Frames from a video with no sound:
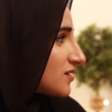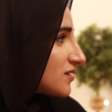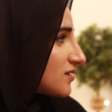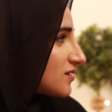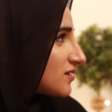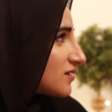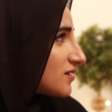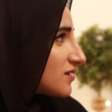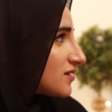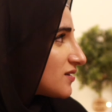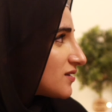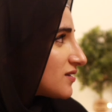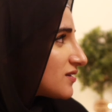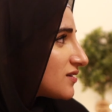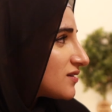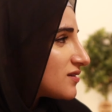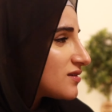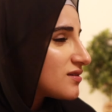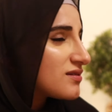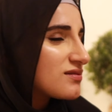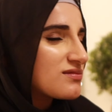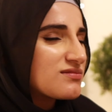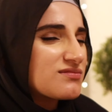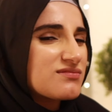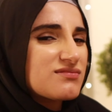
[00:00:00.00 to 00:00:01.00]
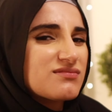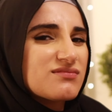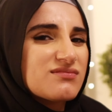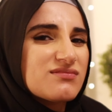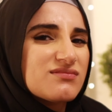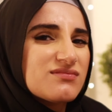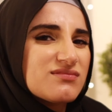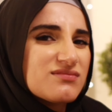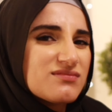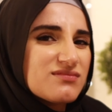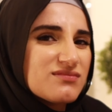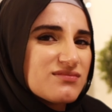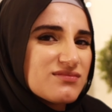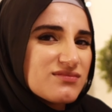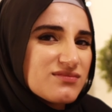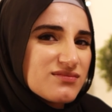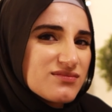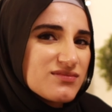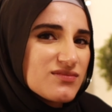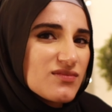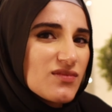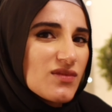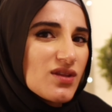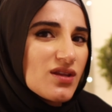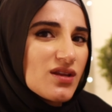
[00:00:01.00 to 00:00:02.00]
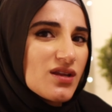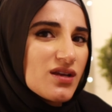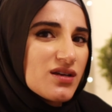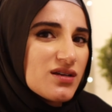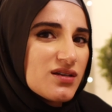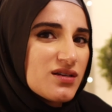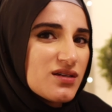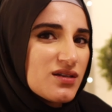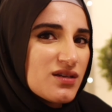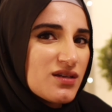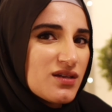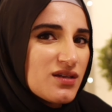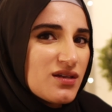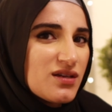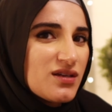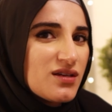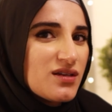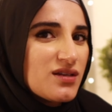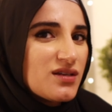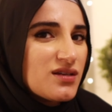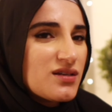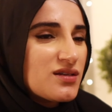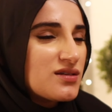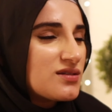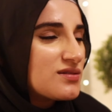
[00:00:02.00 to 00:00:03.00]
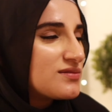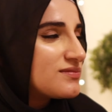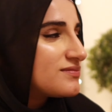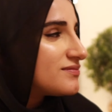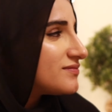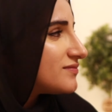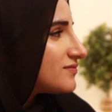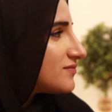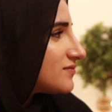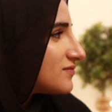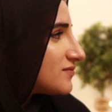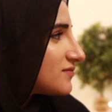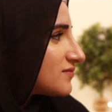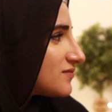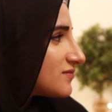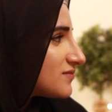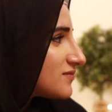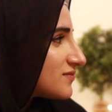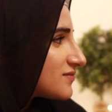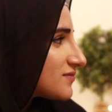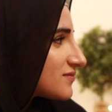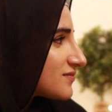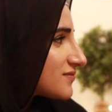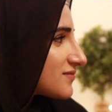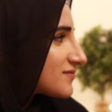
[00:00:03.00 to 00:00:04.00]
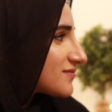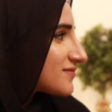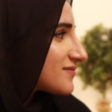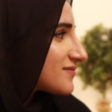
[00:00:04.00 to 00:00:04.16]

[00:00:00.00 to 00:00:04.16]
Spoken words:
(not speaking)